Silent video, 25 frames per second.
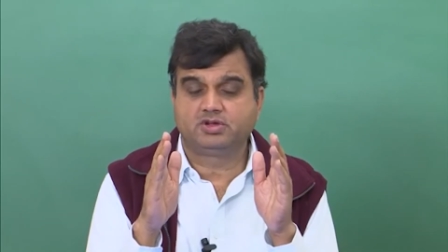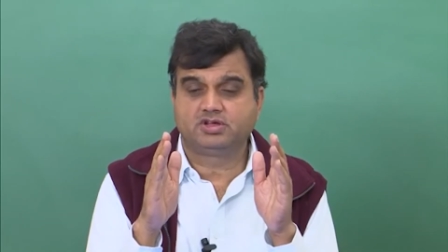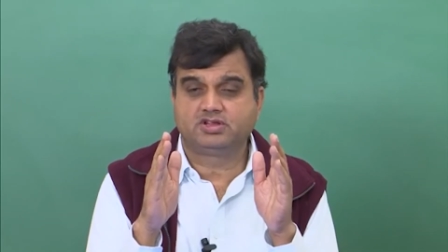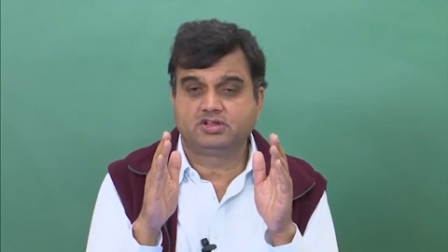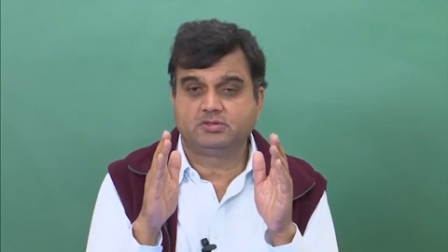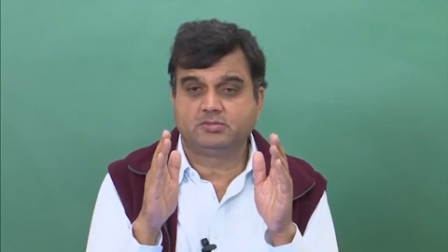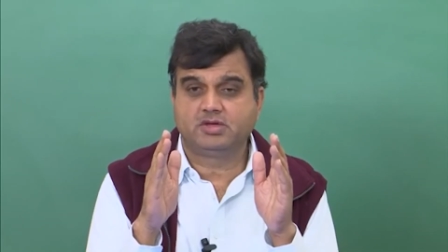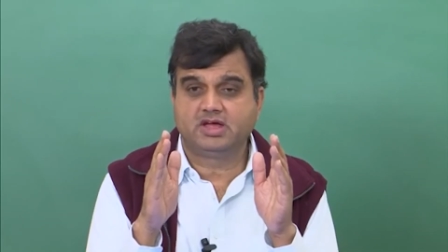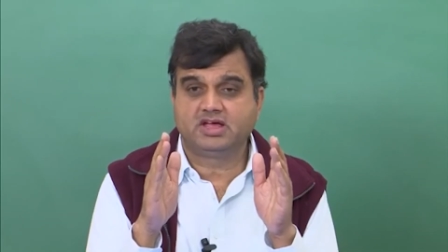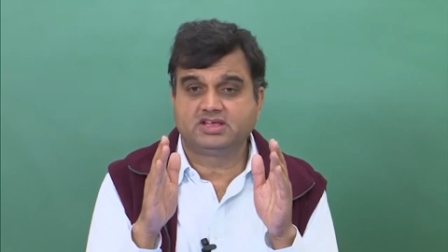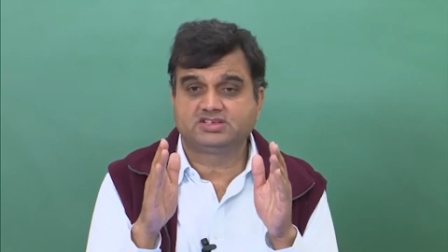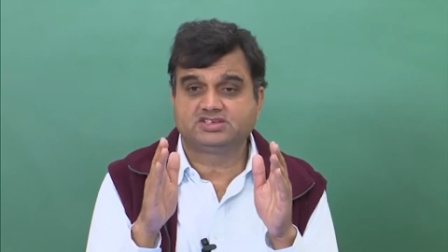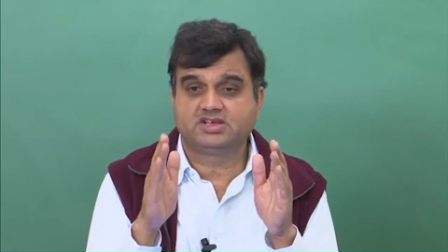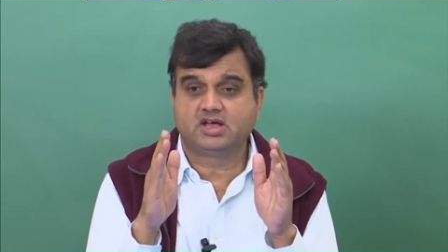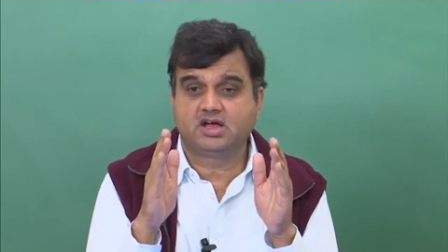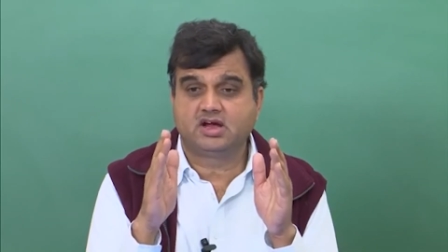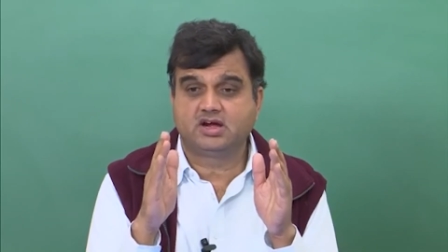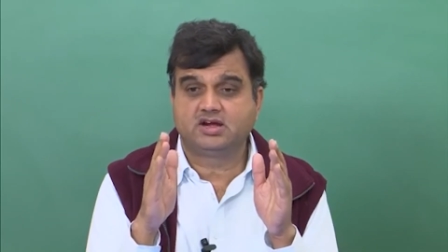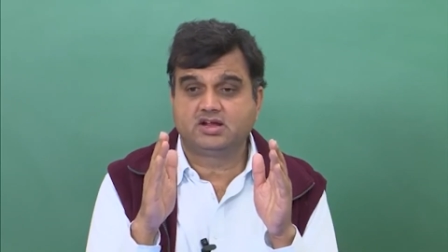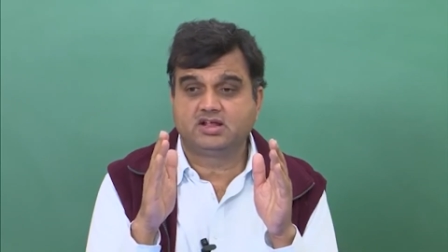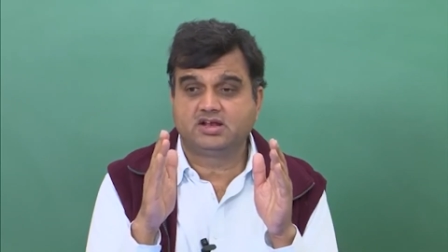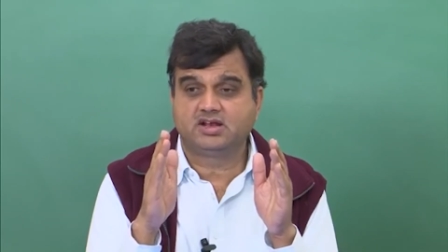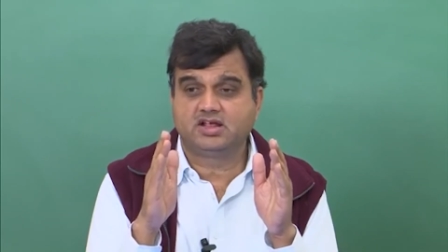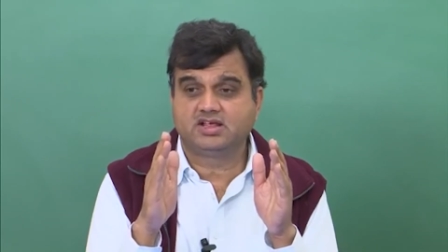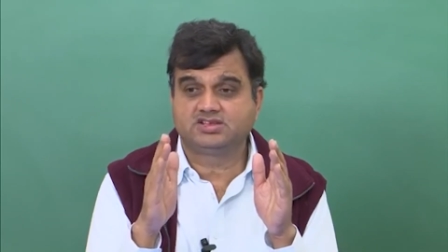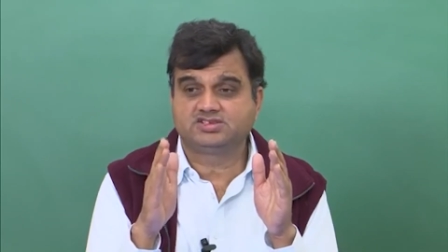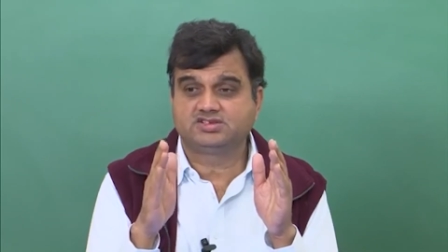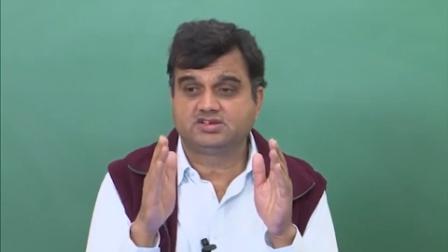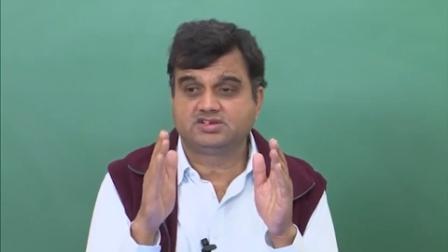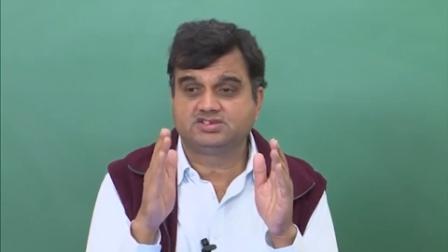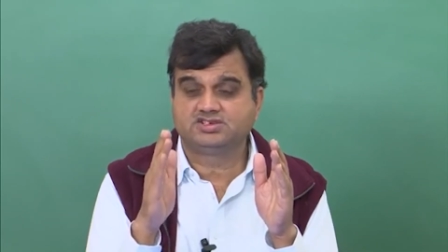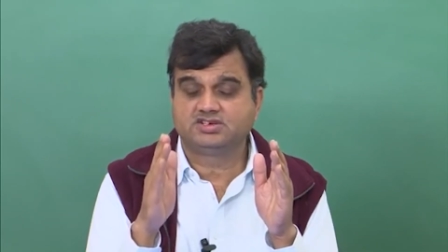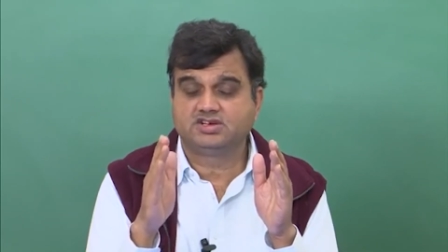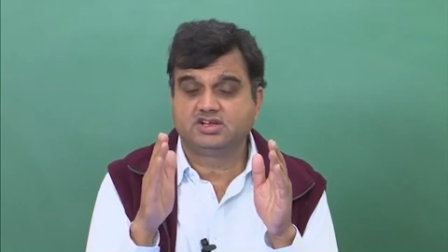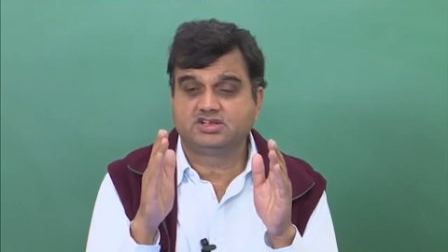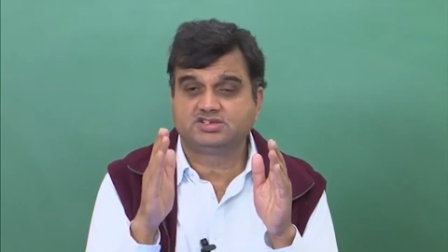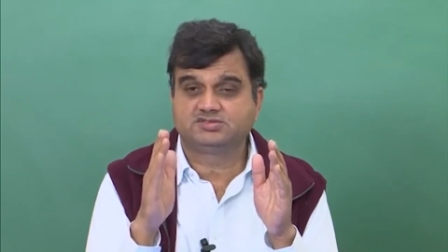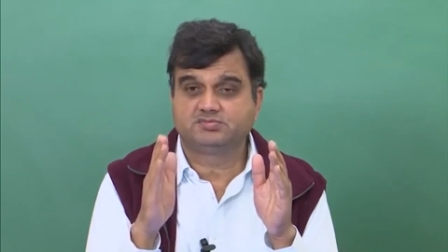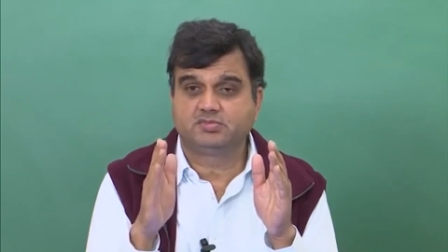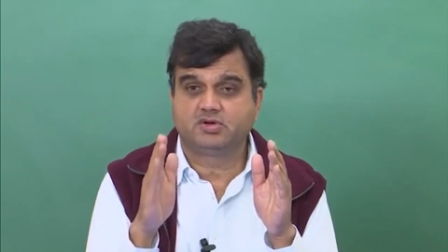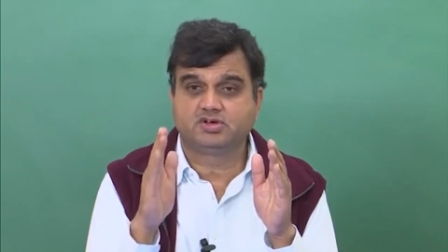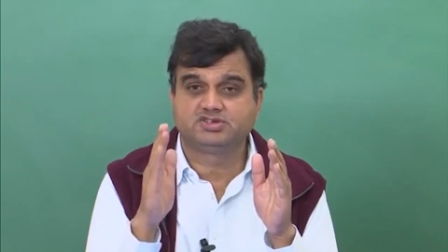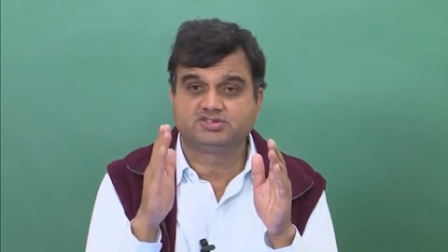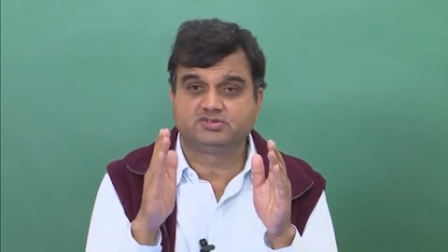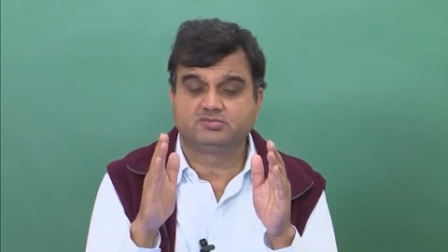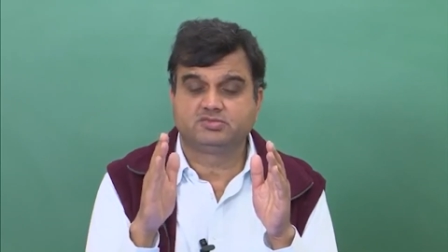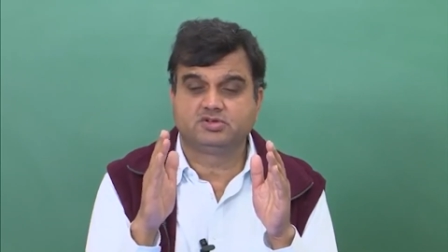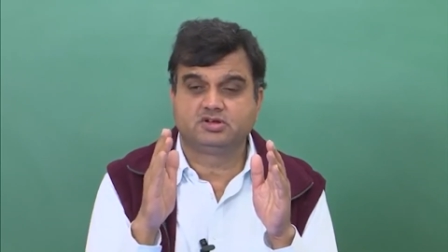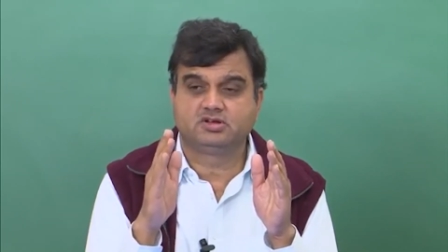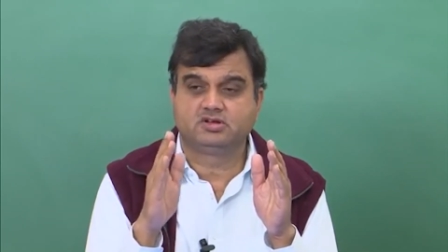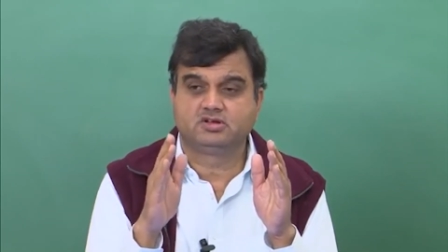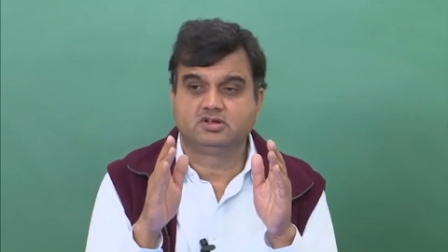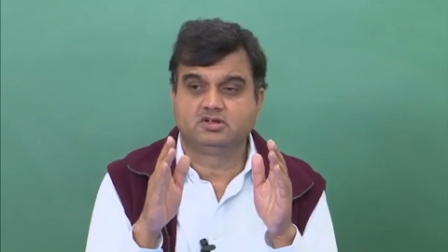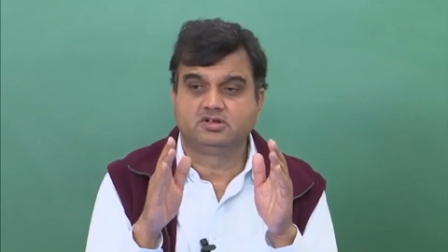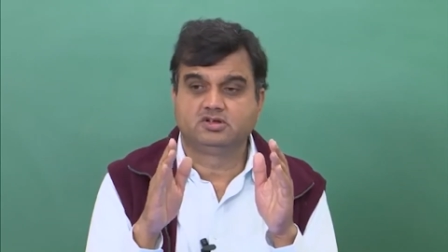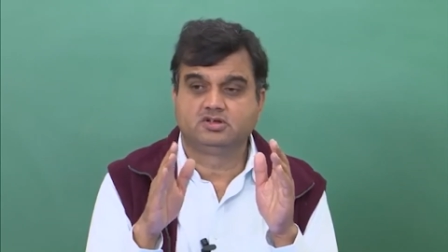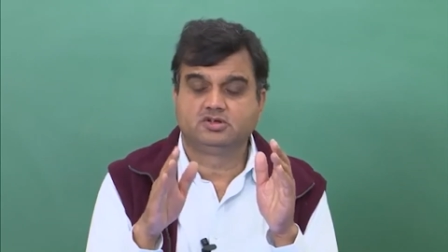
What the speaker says: make them as hard and as rigid as possible.